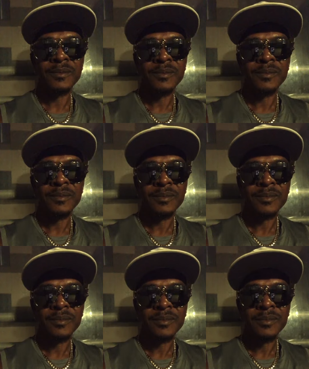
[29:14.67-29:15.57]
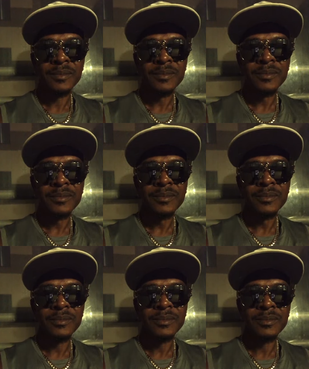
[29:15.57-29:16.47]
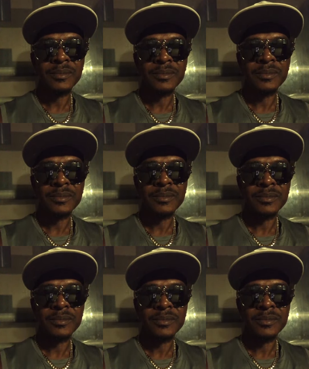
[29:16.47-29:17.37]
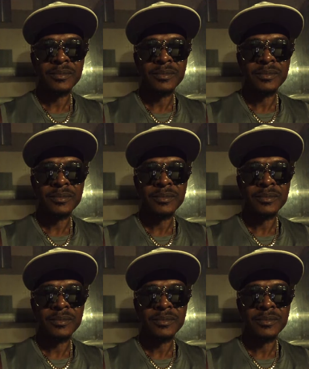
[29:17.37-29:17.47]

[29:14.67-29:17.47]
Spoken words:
No one is speaking in this clip.